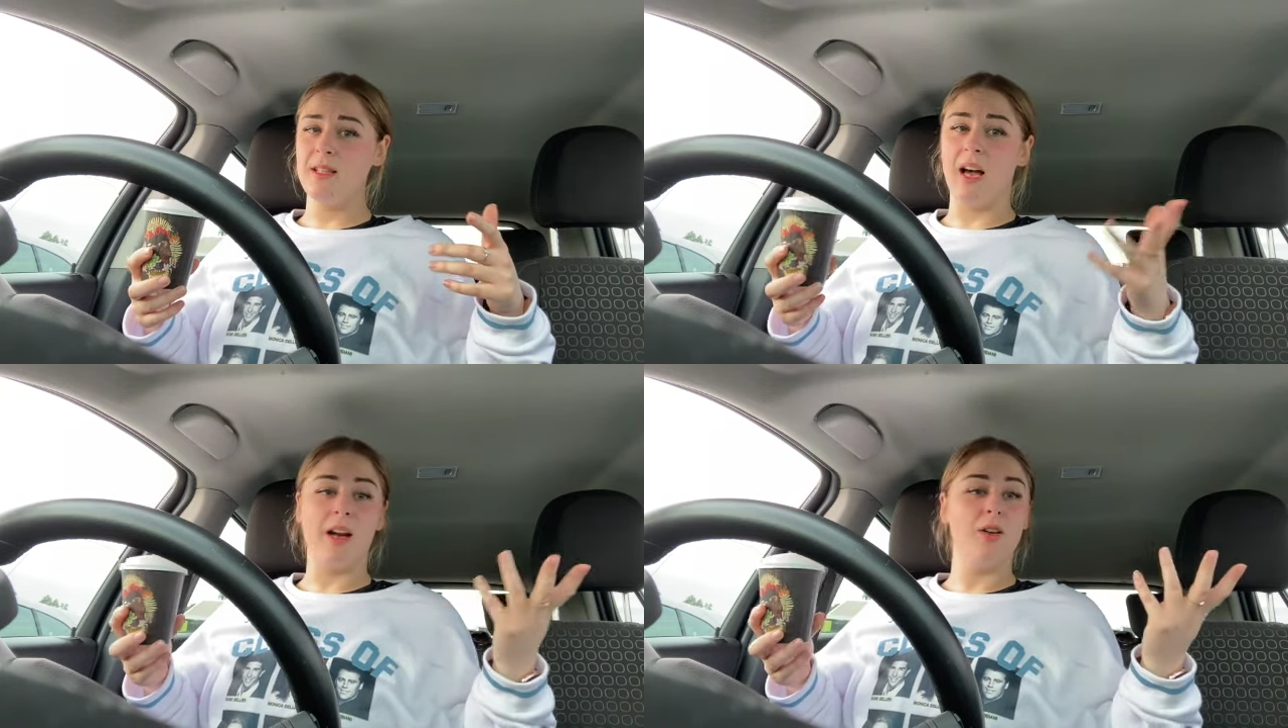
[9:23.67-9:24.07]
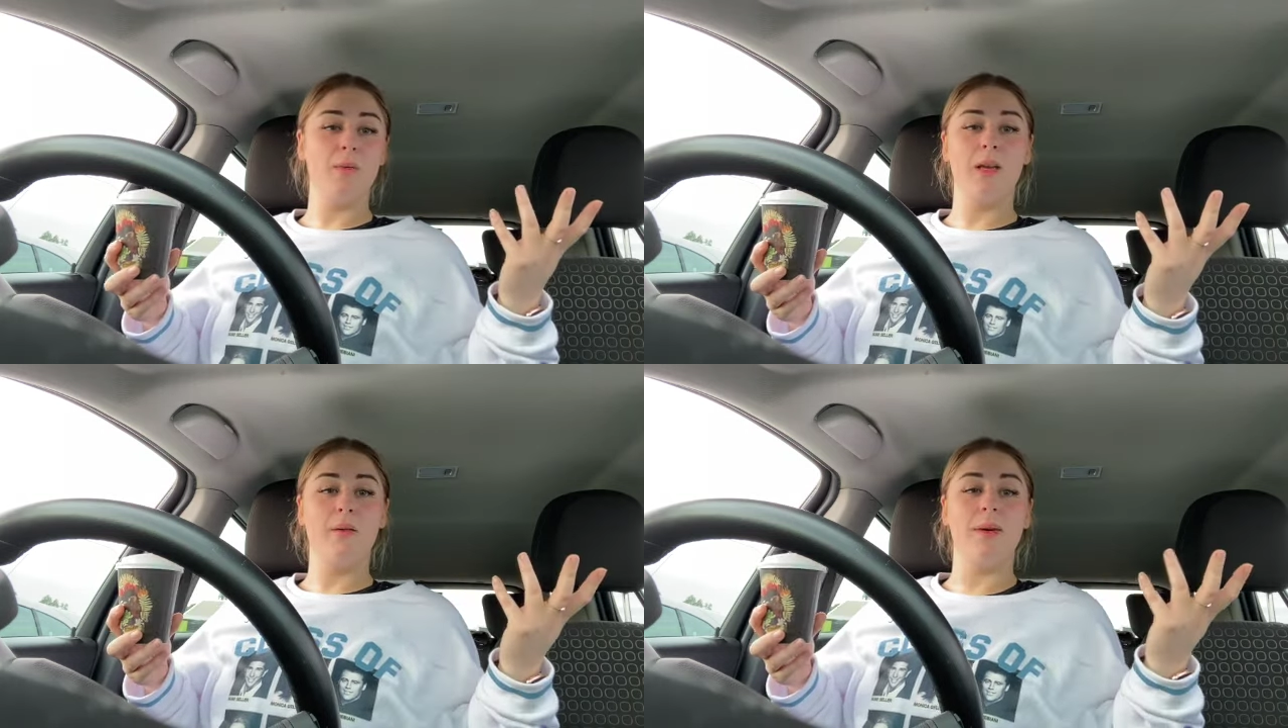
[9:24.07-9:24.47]
I don't know
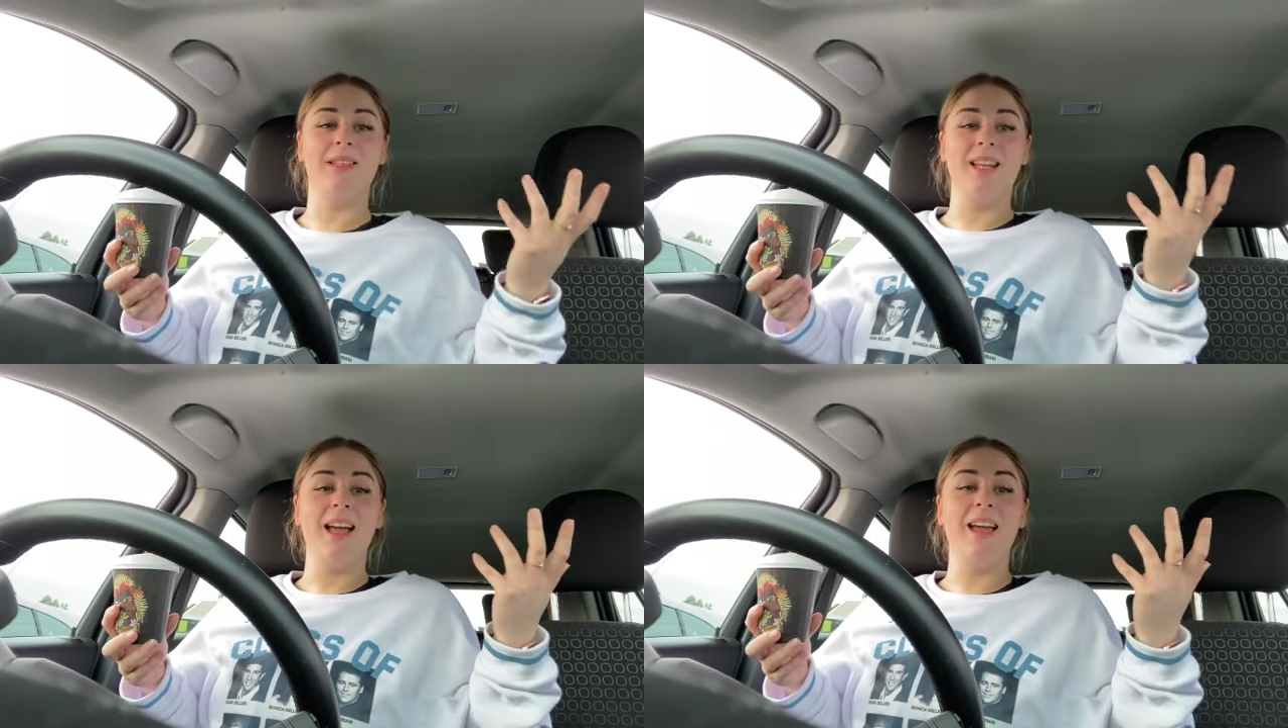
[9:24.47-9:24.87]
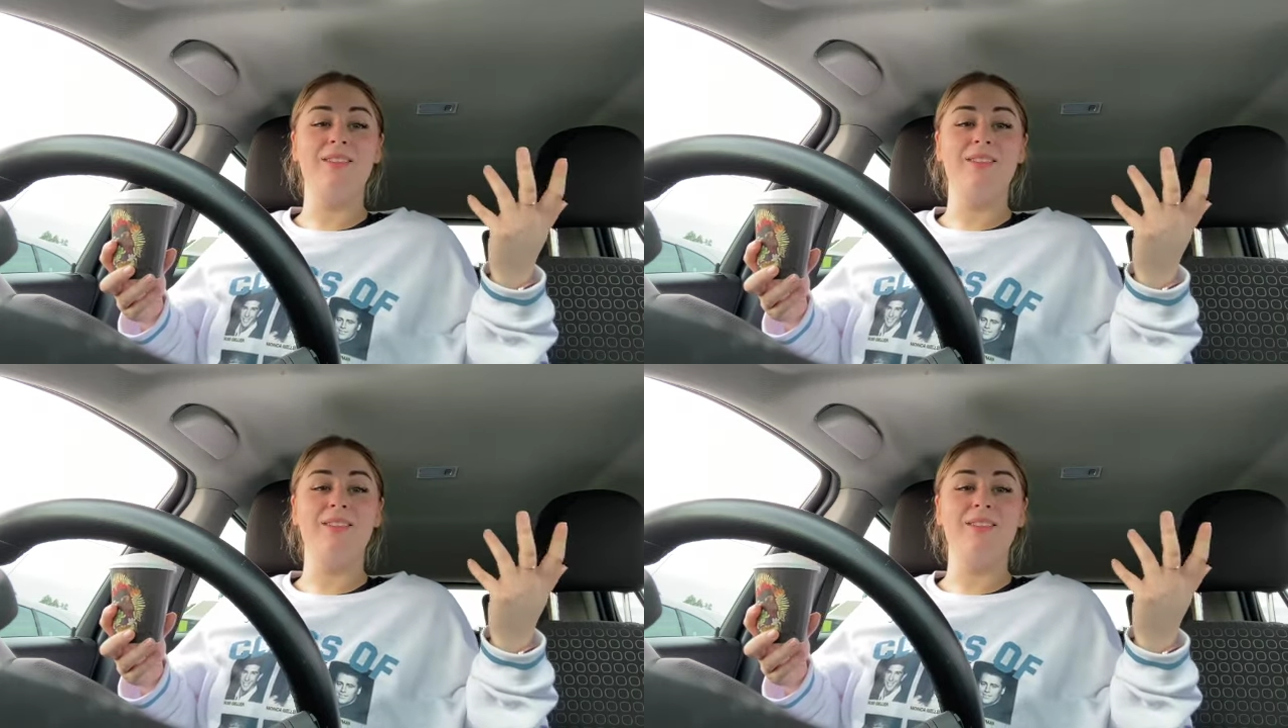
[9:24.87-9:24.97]
what you want me to say.